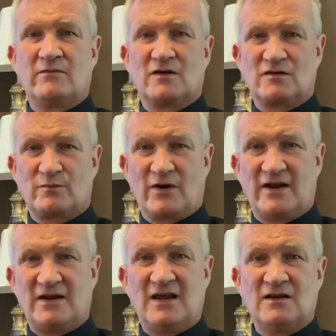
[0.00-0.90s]
they're
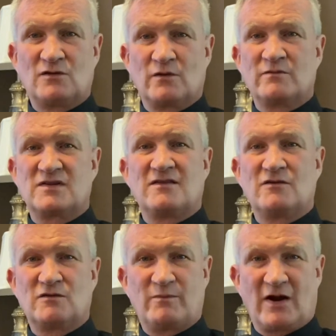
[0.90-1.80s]
spread in terms of
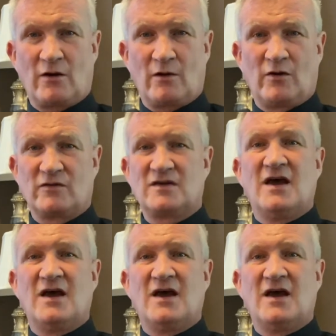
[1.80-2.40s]
those parables